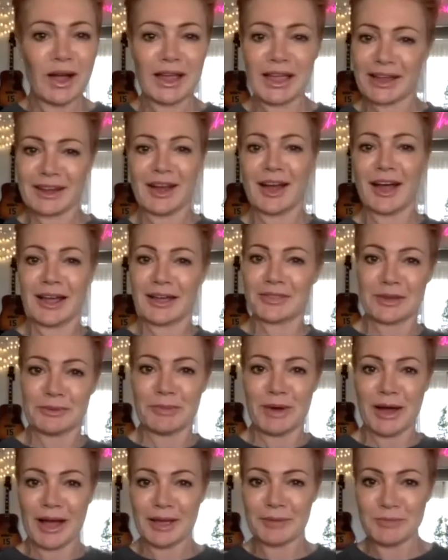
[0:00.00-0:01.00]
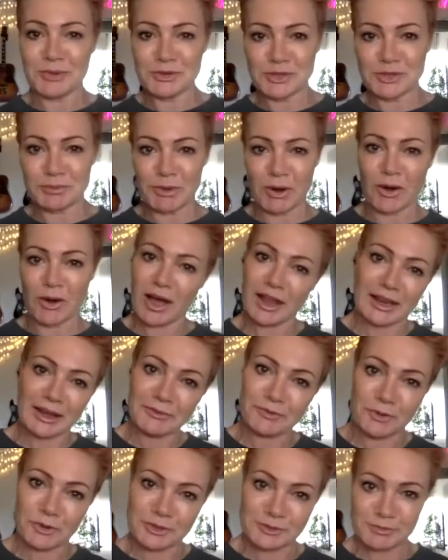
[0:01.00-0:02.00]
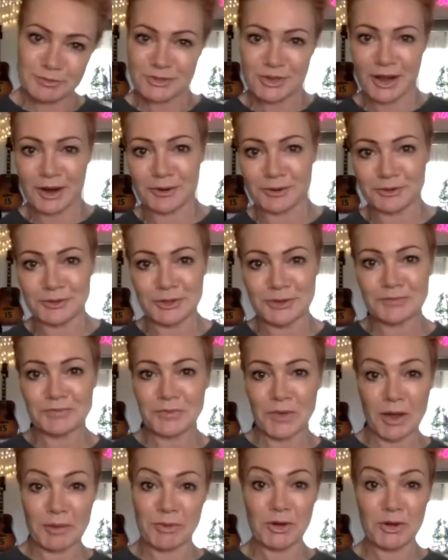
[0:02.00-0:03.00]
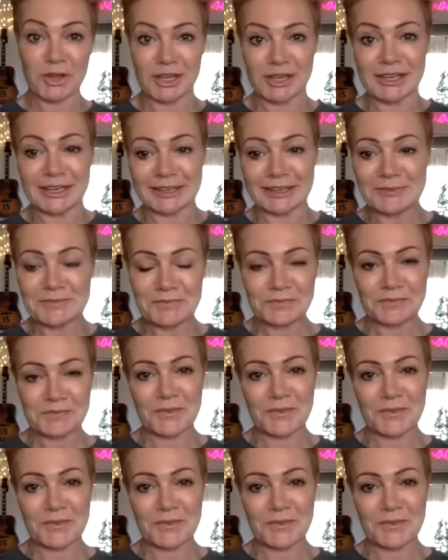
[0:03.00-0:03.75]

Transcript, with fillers: Why aren't I at the Myer Music Bar? I love Christmas carols. I'm not kidding.